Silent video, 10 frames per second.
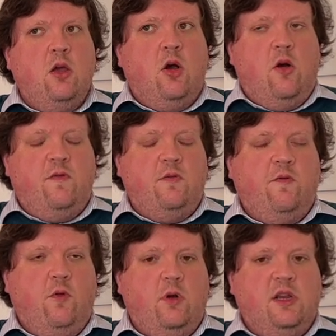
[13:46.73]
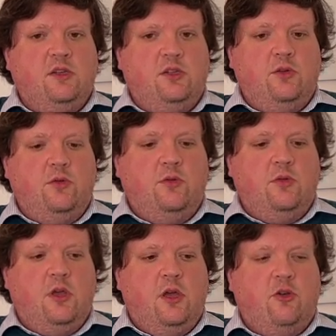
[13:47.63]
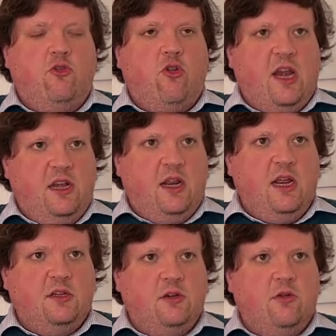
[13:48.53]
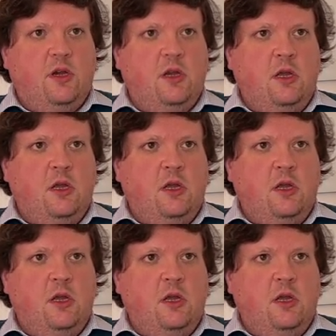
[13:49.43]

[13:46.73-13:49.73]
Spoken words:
often fall into the trader category.